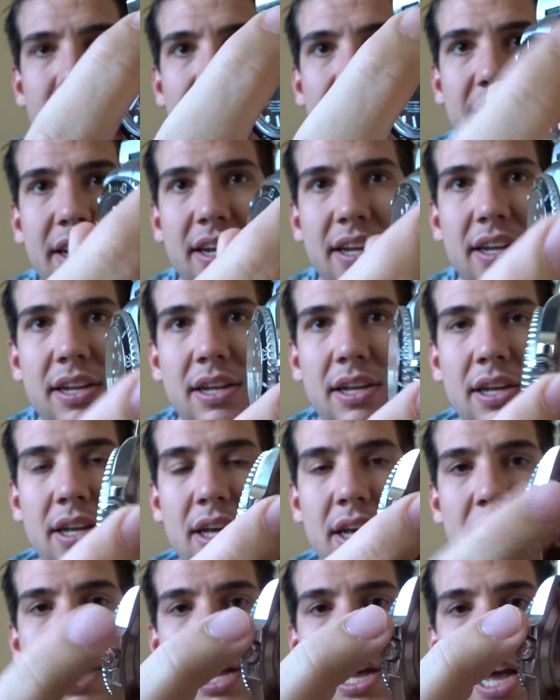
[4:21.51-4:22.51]
it,
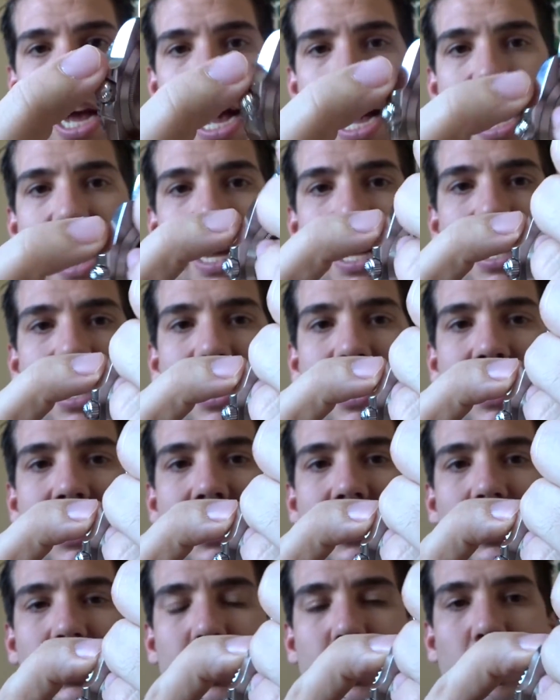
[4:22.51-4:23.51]
I
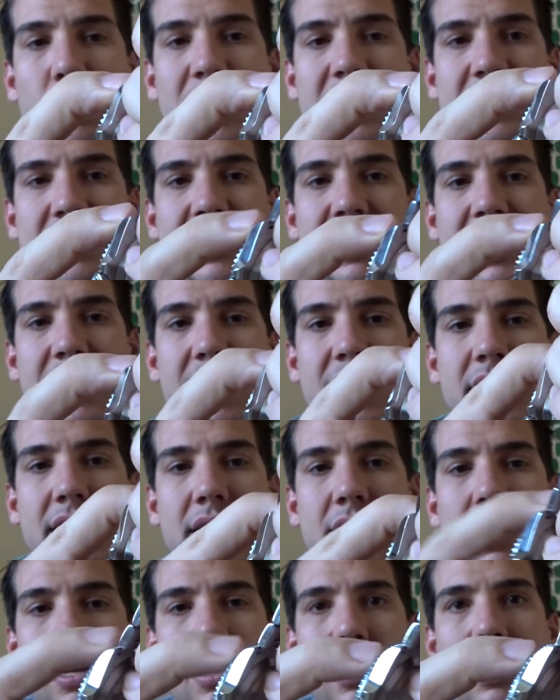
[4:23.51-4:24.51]
can twist it,
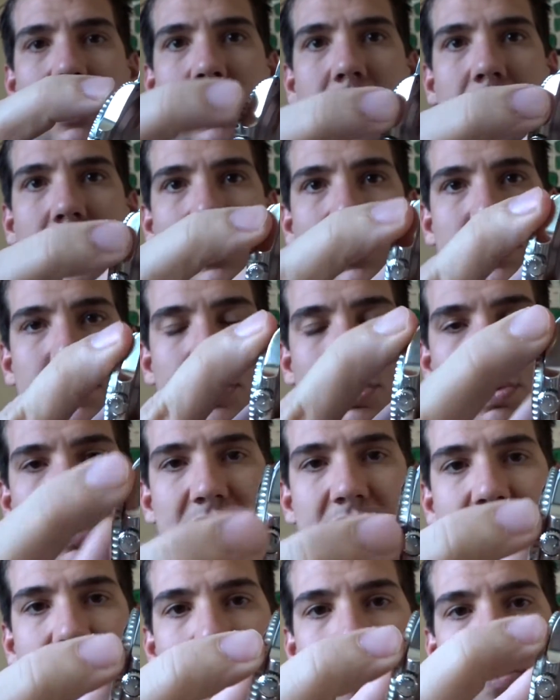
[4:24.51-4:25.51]
as I'm
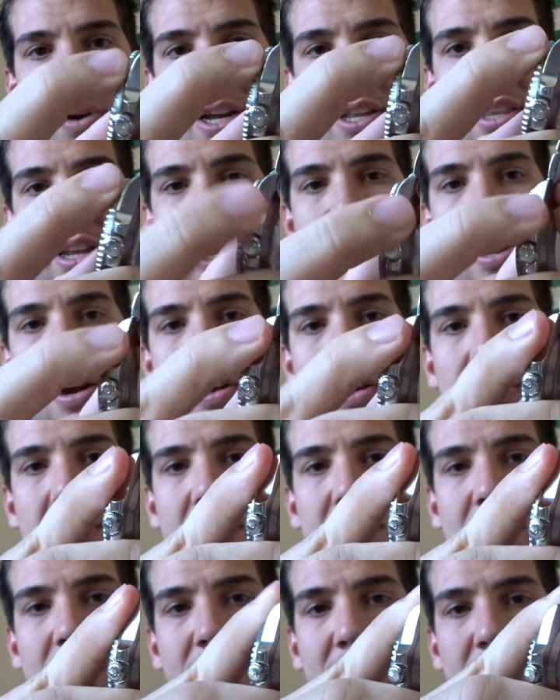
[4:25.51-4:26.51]
twisting it right there,
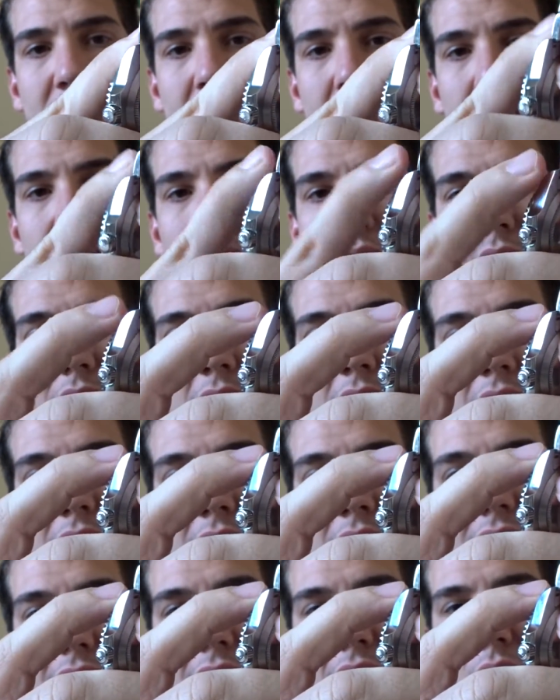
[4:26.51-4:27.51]

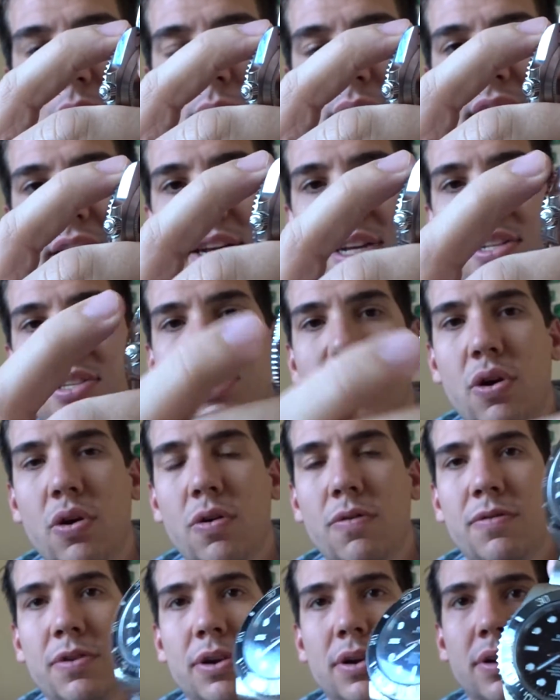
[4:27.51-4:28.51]
and now it's
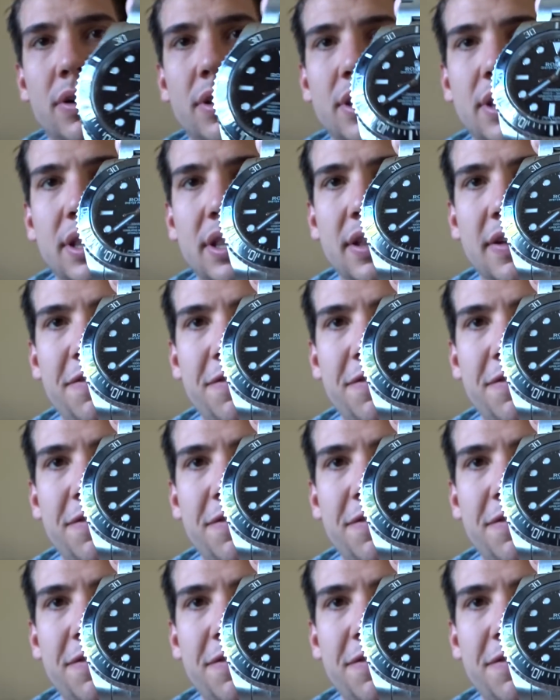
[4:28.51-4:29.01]
over the